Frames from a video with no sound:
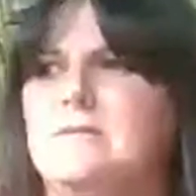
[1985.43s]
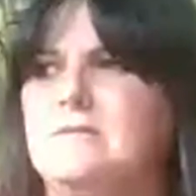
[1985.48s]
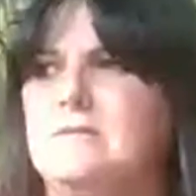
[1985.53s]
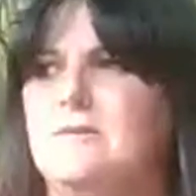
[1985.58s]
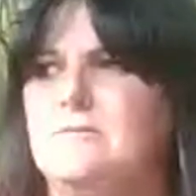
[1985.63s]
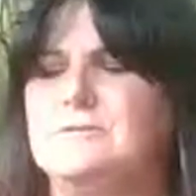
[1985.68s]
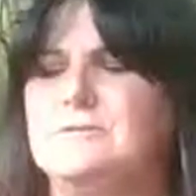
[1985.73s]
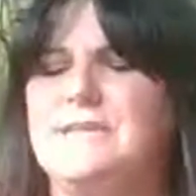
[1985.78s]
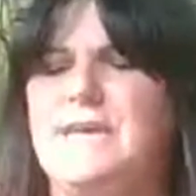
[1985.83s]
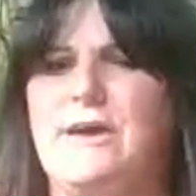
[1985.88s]

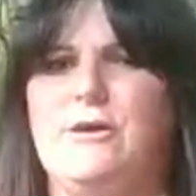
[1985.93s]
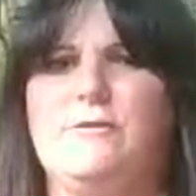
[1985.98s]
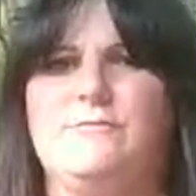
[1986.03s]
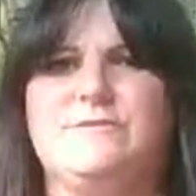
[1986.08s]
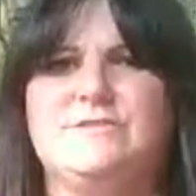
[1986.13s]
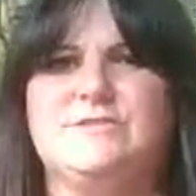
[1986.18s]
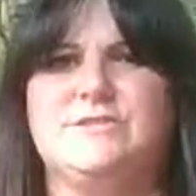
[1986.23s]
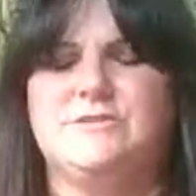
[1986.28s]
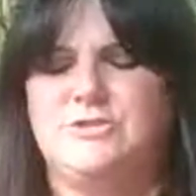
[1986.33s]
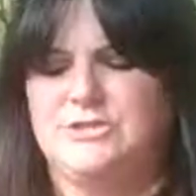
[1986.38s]
those
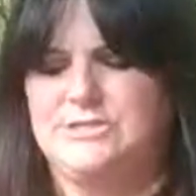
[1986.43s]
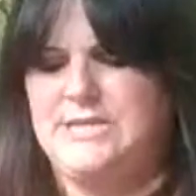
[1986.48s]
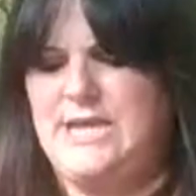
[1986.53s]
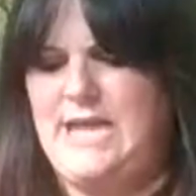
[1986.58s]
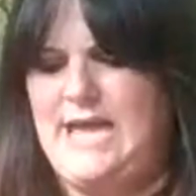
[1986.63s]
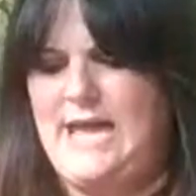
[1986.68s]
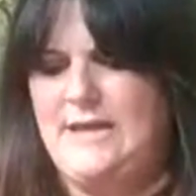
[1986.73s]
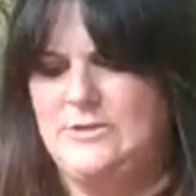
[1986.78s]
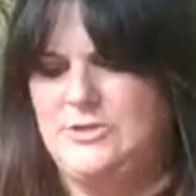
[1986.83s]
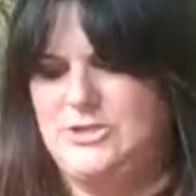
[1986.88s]
elves just
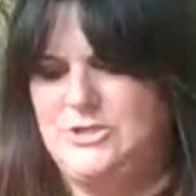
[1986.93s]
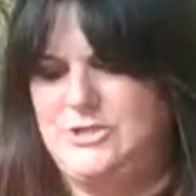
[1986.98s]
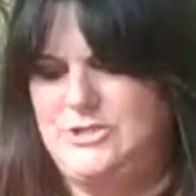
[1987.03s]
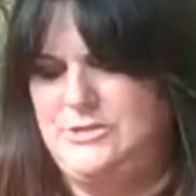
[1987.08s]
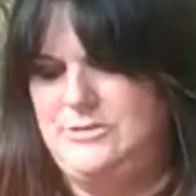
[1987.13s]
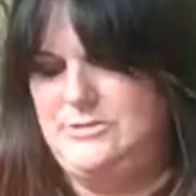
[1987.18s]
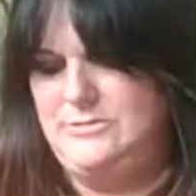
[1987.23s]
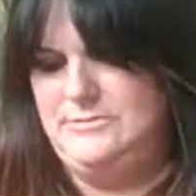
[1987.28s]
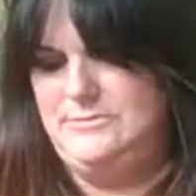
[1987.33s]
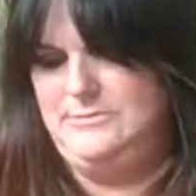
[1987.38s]
hatched.
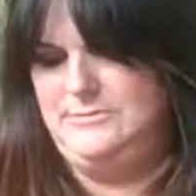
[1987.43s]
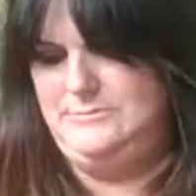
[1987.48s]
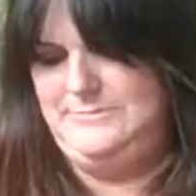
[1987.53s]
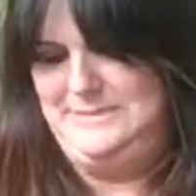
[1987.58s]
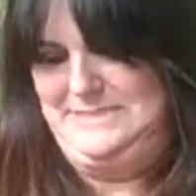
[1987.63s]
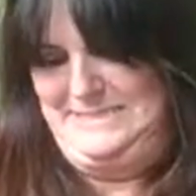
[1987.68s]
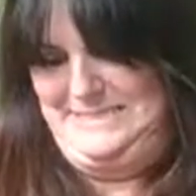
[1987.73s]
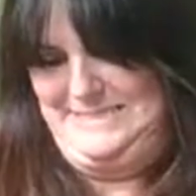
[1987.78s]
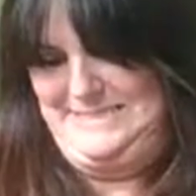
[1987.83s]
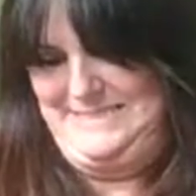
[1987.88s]

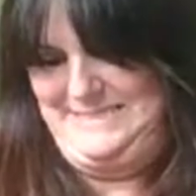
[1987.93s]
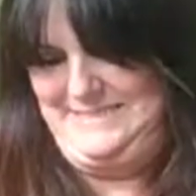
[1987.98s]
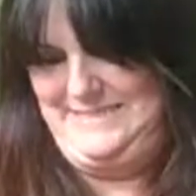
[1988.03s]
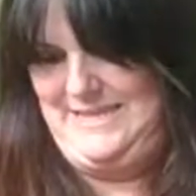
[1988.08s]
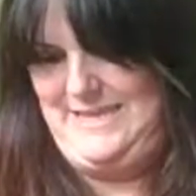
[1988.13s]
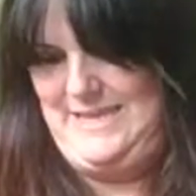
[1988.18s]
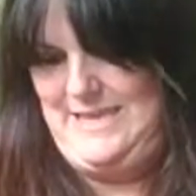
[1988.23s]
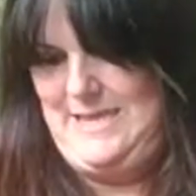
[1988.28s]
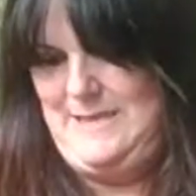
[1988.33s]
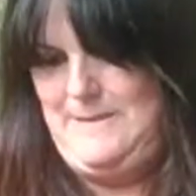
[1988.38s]

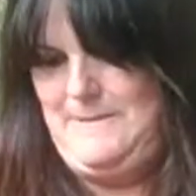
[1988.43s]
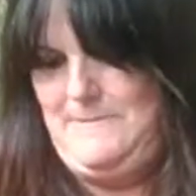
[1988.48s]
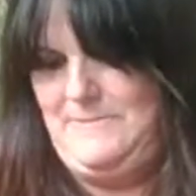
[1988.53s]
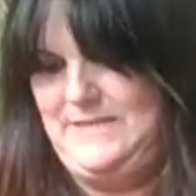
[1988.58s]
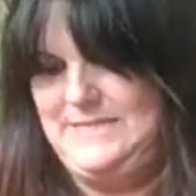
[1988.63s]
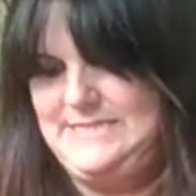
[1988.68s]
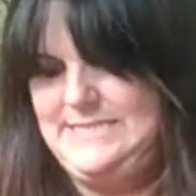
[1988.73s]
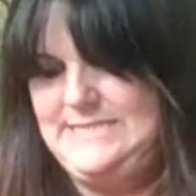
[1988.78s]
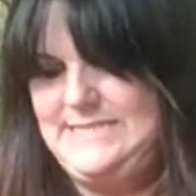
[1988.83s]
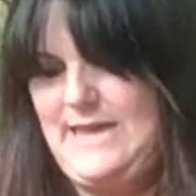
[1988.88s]

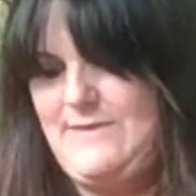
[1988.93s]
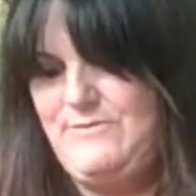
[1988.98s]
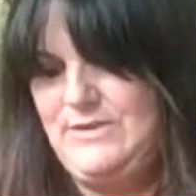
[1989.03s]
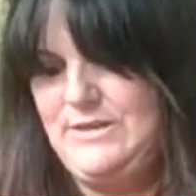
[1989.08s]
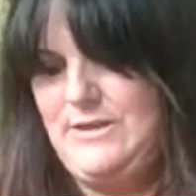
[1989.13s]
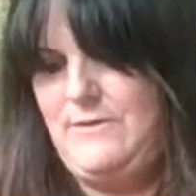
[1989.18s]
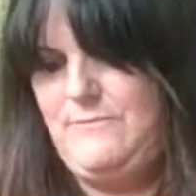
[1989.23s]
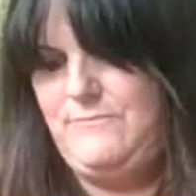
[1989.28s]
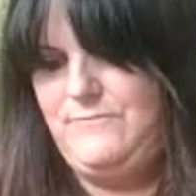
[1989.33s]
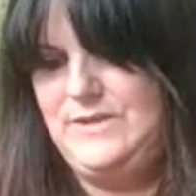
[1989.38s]
The seven
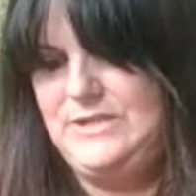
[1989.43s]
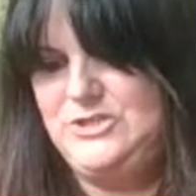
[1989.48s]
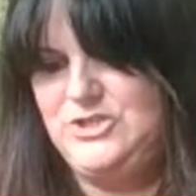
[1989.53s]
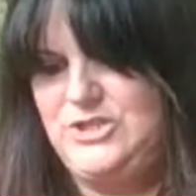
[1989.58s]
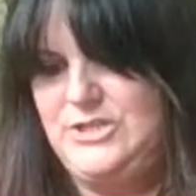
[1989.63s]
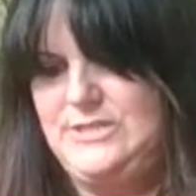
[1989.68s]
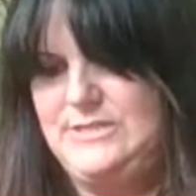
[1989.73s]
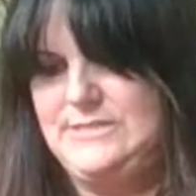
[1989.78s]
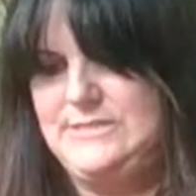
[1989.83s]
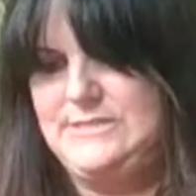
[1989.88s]
of
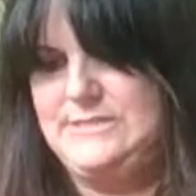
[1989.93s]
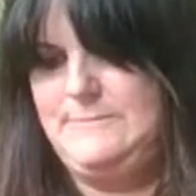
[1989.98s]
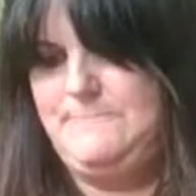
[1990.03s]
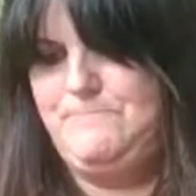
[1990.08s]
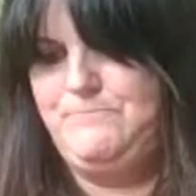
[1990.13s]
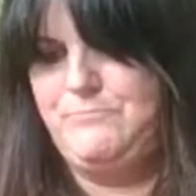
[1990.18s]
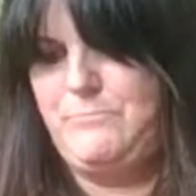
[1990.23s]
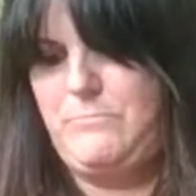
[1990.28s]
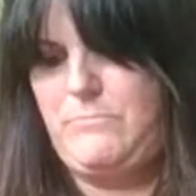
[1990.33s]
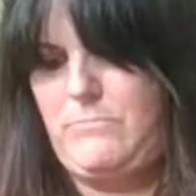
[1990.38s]
visions.
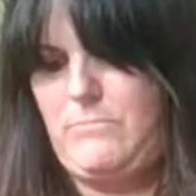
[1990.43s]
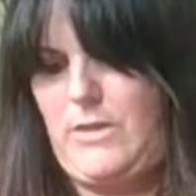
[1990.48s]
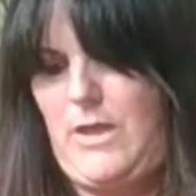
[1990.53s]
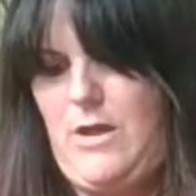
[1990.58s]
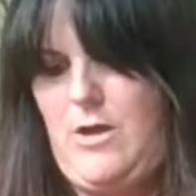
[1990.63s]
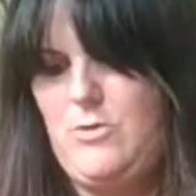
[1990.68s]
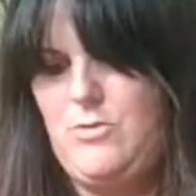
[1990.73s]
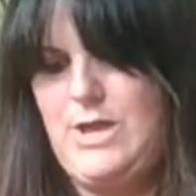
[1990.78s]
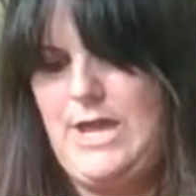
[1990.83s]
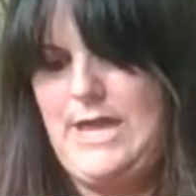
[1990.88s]

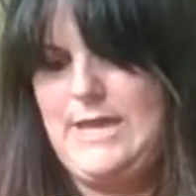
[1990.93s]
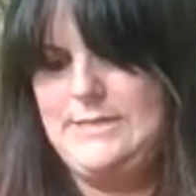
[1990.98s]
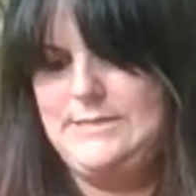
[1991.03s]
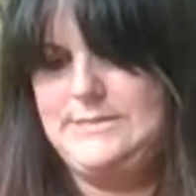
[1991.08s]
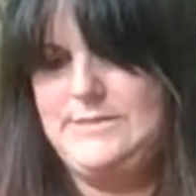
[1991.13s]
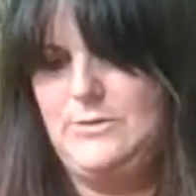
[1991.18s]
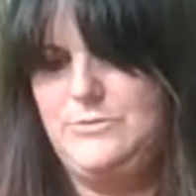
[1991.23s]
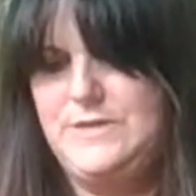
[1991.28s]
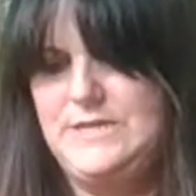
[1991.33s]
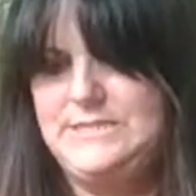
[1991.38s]
Okay,
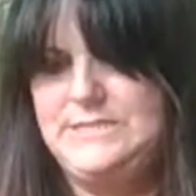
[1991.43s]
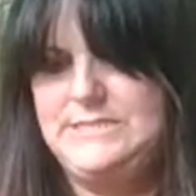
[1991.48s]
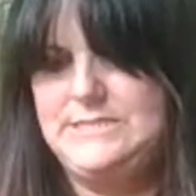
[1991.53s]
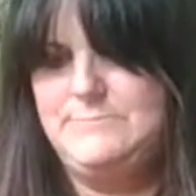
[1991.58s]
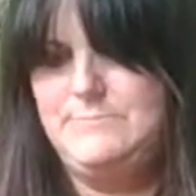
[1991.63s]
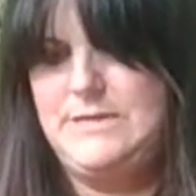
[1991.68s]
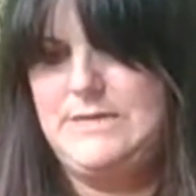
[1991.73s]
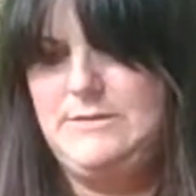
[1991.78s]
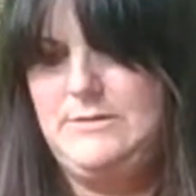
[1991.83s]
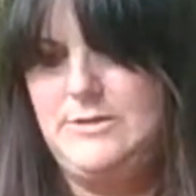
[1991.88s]
so this to
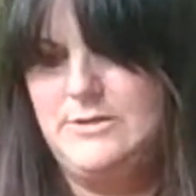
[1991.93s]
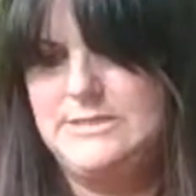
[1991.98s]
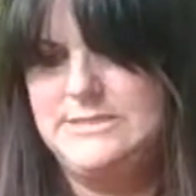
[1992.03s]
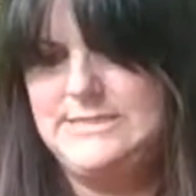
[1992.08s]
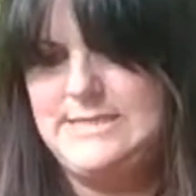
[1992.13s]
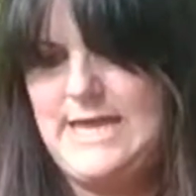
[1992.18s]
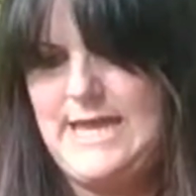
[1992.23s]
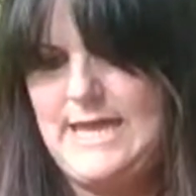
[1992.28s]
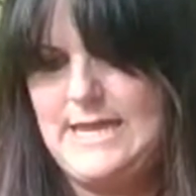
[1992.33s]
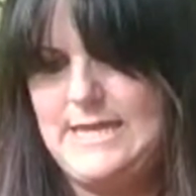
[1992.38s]
me looks
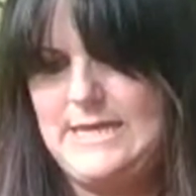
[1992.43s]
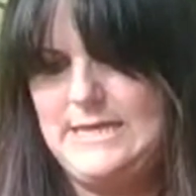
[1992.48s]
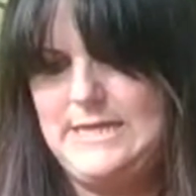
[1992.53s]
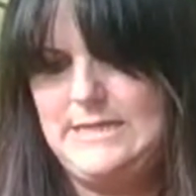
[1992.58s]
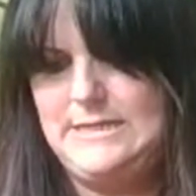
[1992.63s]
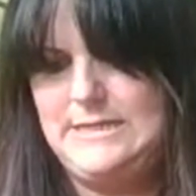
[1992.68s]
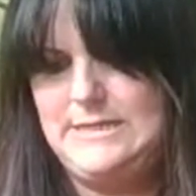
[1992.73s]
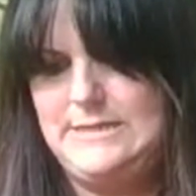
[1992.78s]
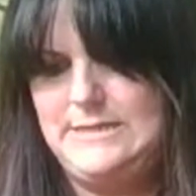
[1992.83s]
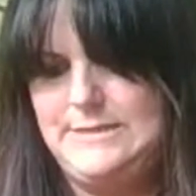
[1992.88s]
like
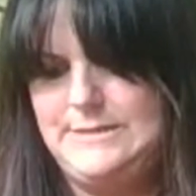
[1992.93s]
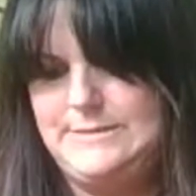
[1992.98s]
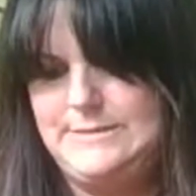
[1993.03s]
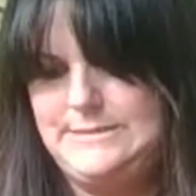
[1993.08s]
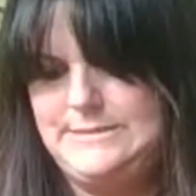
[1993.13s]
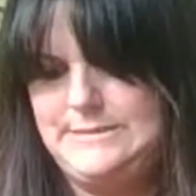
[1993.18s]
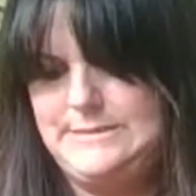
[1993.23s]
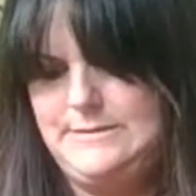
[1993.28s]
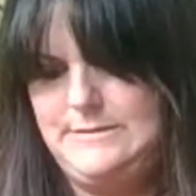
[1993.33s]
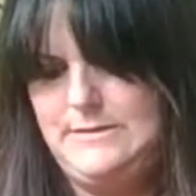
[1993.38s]
it
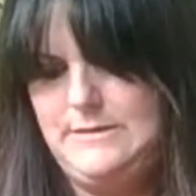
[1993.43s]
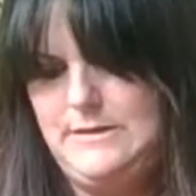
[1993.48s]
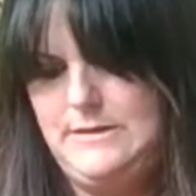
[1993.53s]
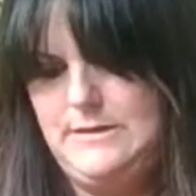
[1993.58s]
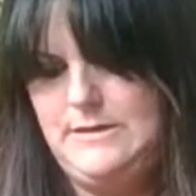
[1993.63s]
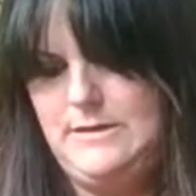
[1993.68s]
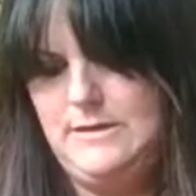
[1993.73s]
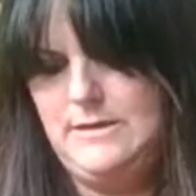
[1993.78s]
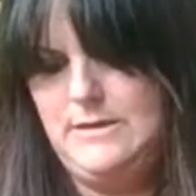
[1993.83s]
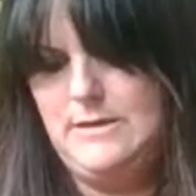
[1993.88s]
is
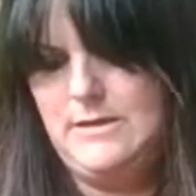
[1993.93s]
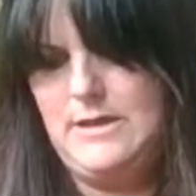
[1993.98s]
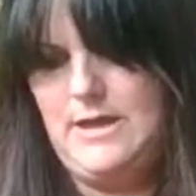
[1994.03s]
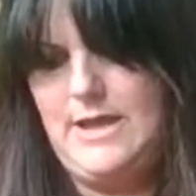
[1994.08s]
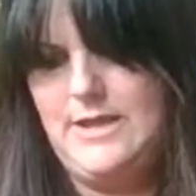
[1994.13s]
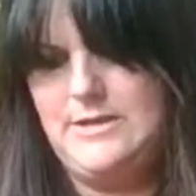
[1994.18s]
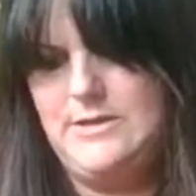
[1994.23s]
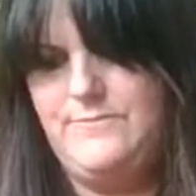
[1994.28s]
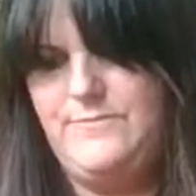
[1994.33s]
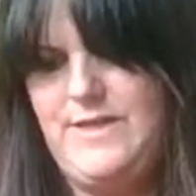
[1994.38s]

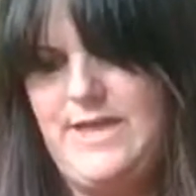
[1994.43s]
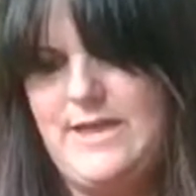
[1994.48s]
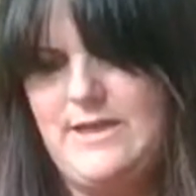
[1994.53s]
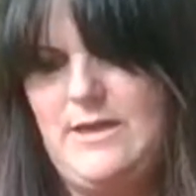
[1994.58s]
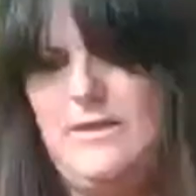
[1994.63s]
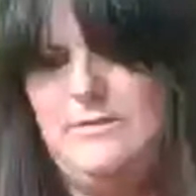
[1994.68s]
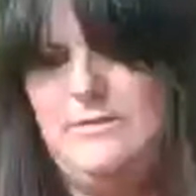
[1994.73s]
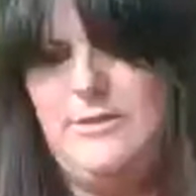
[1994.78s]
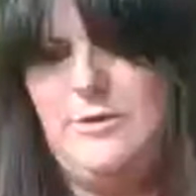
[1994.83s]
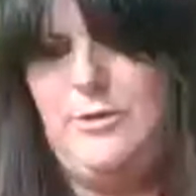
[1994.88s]
kind of like
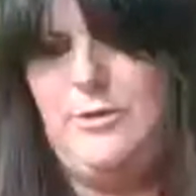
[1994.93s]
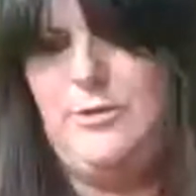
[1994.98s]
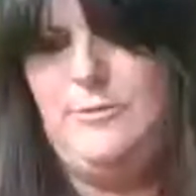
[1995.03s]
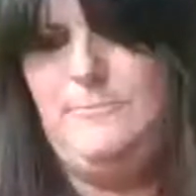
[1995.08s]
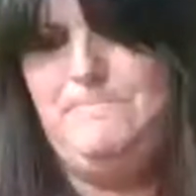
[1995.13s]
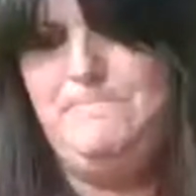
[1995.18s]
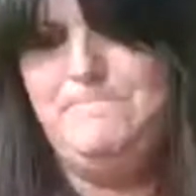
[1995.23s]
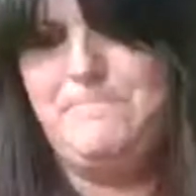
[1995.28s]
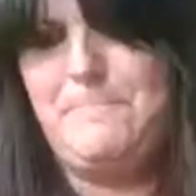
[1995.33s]
a little